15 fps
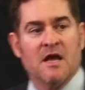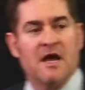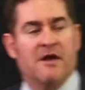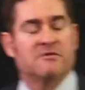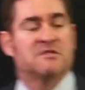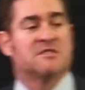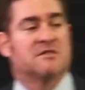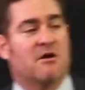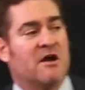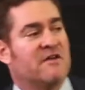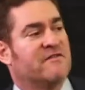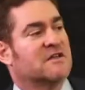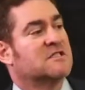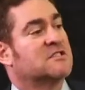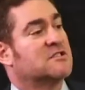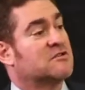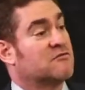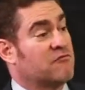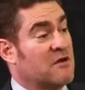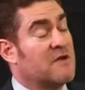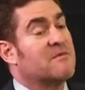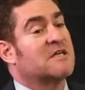outside of
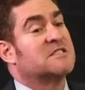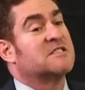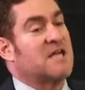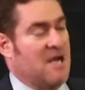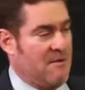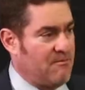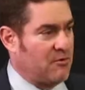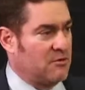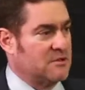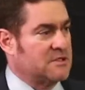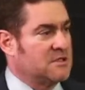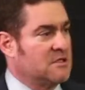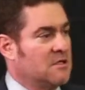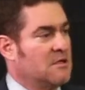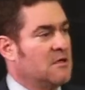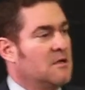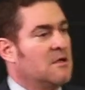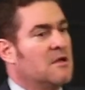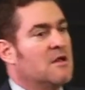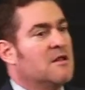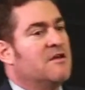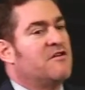extreme examples,
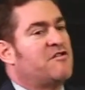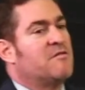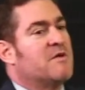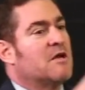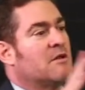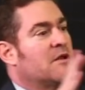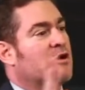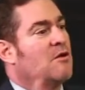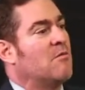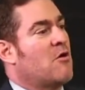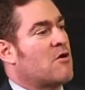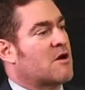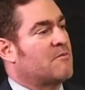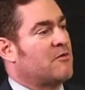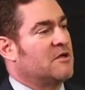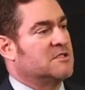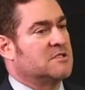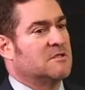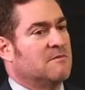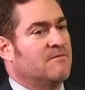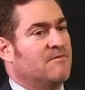there should be a legal marketplace.